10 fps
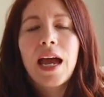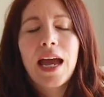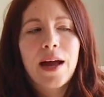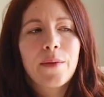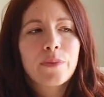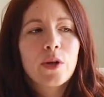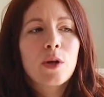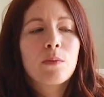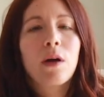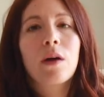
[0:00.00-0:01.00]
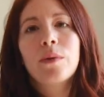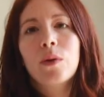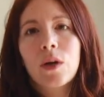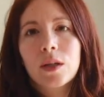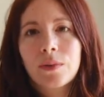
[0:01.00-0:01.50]
And part of me
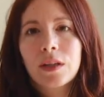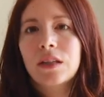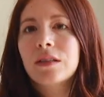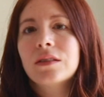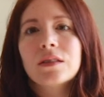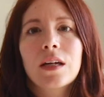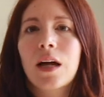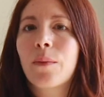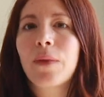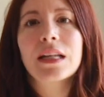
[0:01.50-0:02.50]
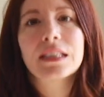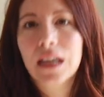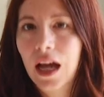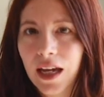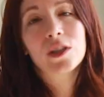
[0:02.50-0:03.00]
wanted to be like, listen, like I'm not
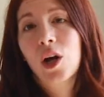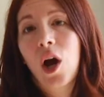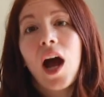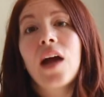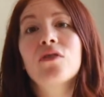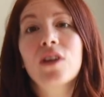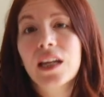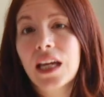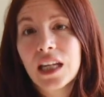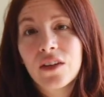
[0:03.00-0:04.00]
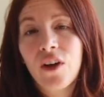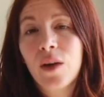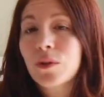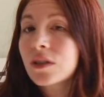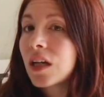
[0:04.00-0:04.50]
dying. You know, I've done
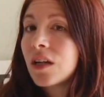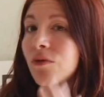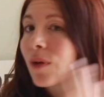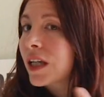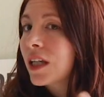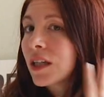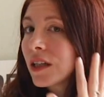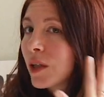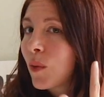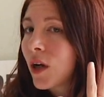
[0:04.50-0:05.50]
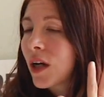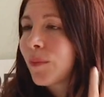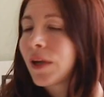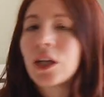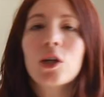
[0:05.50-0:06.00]
85% of my healing work
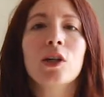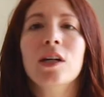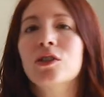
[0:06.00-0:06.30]
on my ear.